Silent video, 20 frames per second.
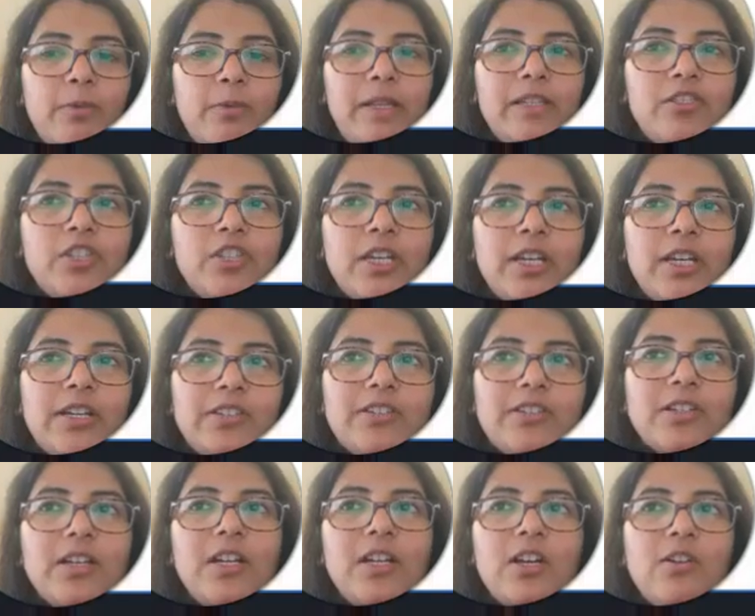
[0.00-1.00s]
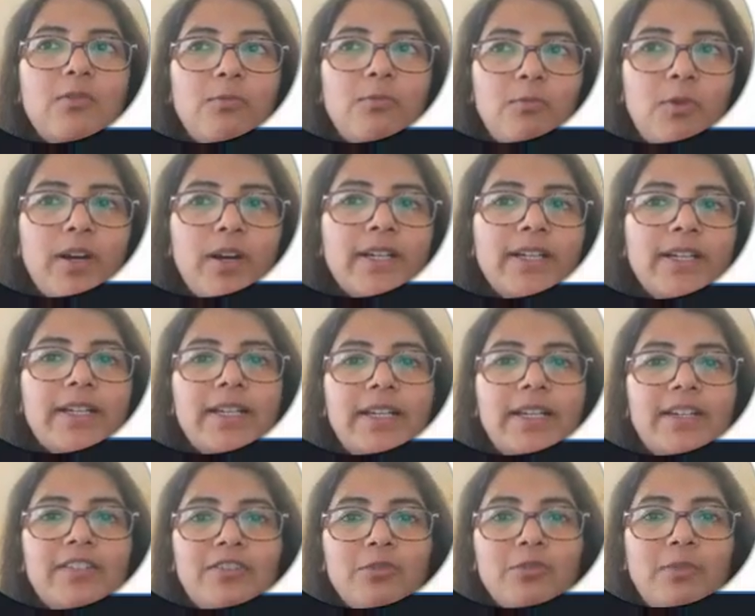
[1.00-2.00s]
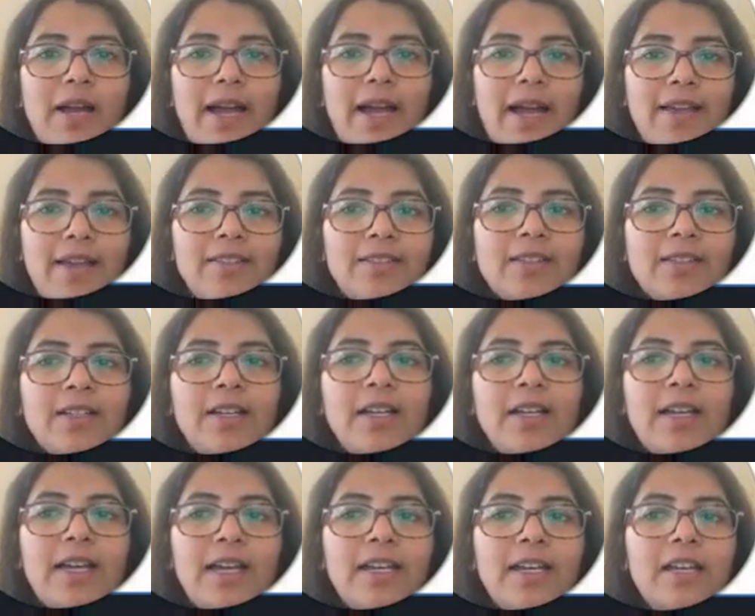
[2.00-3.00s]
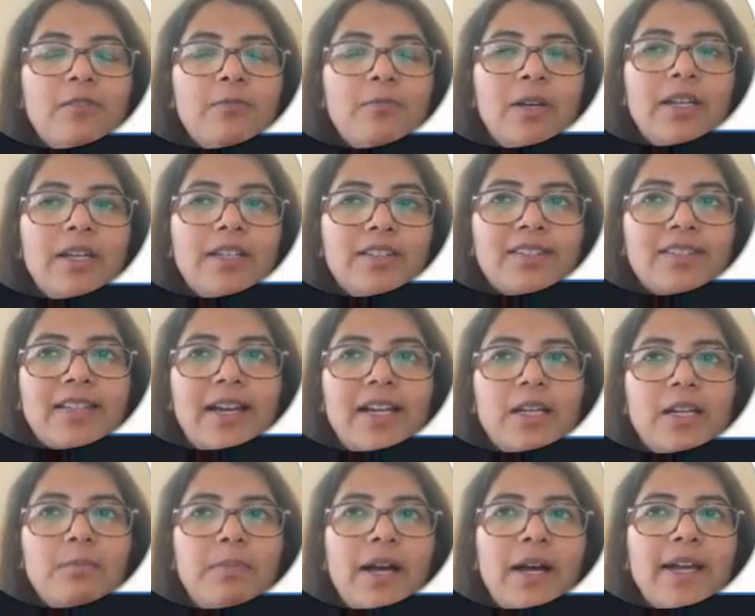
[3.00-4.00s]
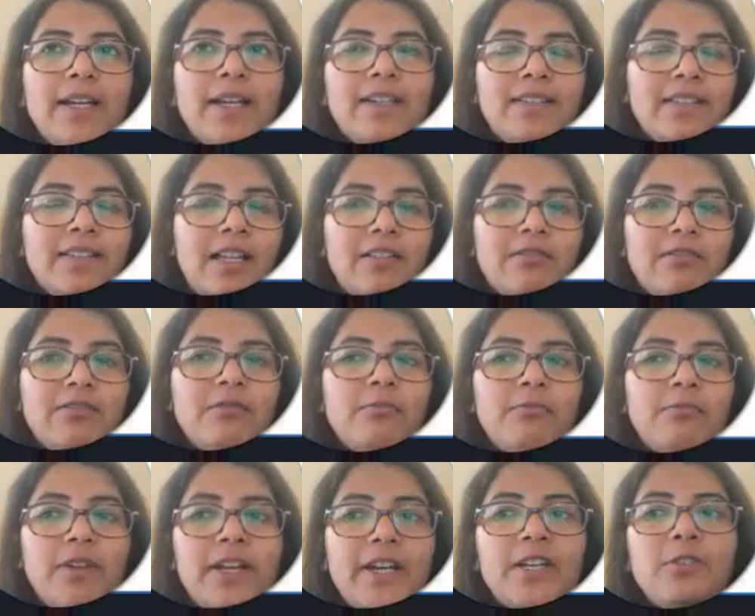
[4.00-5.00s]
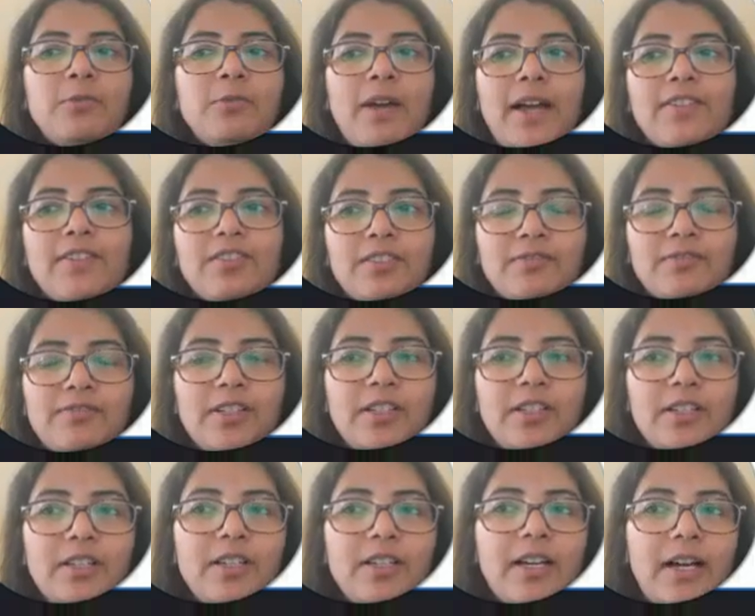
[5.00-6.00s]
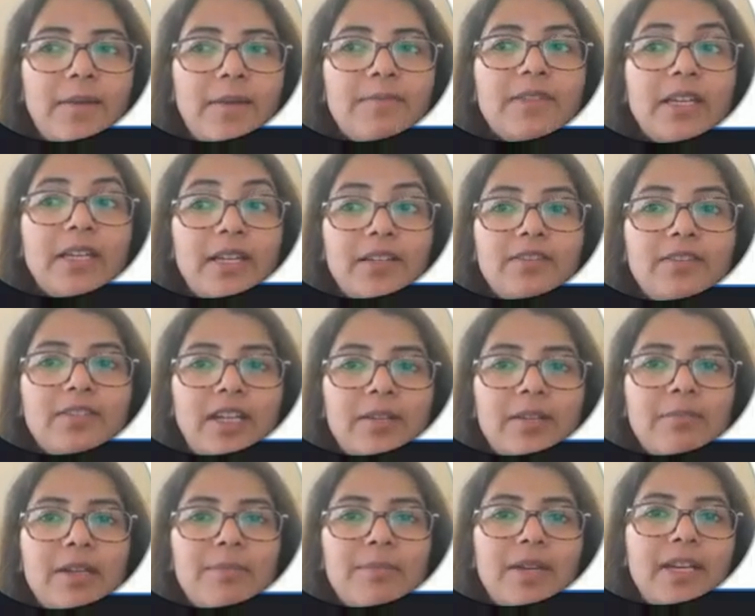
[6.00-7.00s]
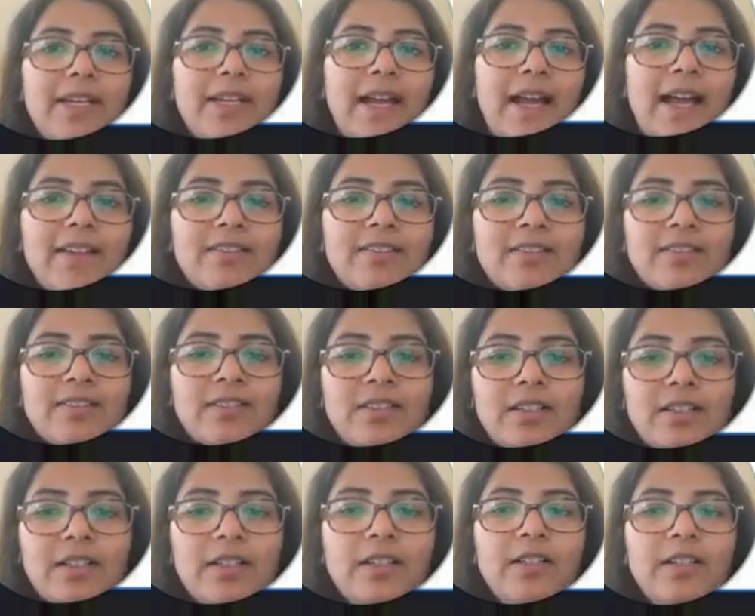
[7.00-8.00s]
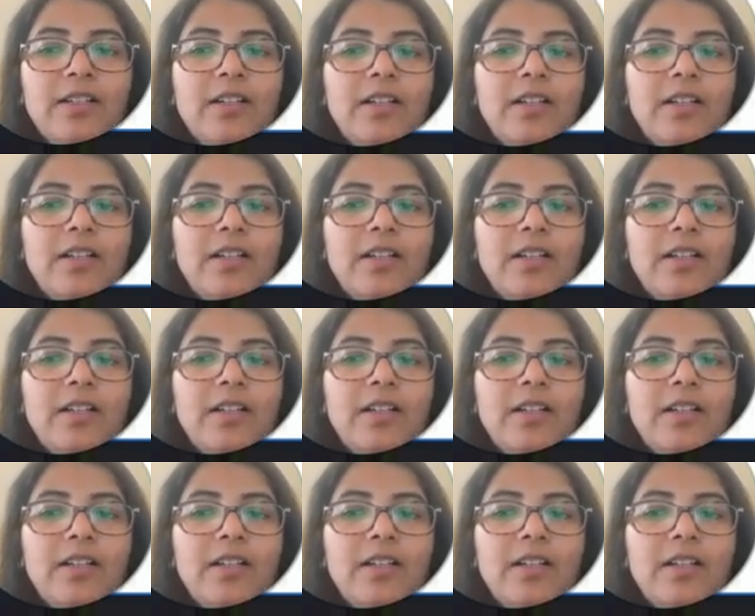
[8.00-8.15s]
will change what it needs to ask, and it will decide by itself when to ask different things, right? Maybe it asks the